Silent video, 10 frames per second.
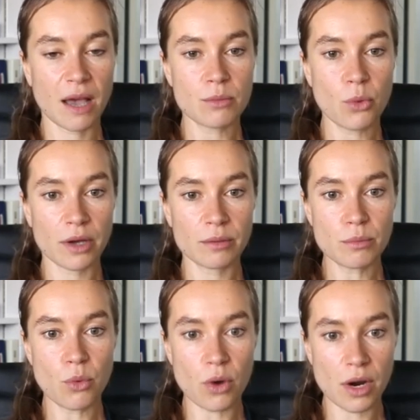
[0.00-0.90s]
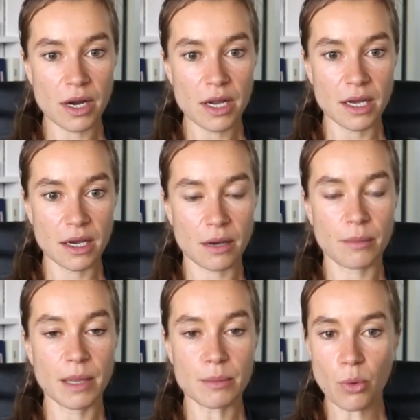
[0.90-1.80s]
more and more
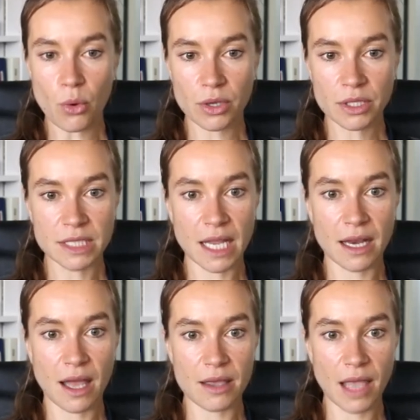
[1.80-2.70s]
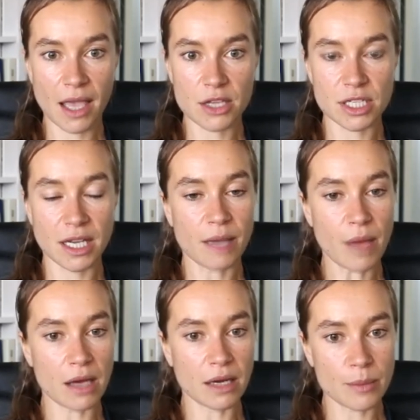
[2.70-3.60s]
important, and I actually am
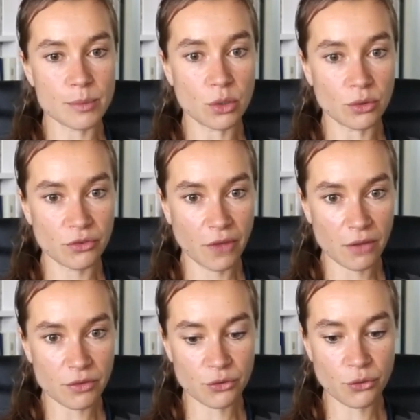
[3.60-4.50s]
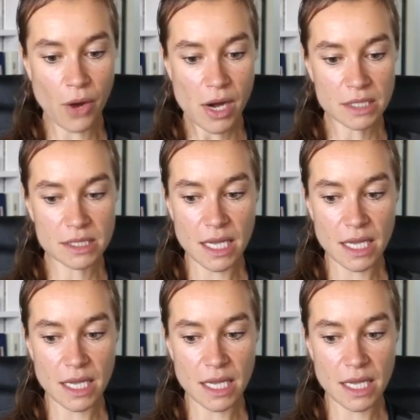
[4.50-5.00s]
an absolute favor for it.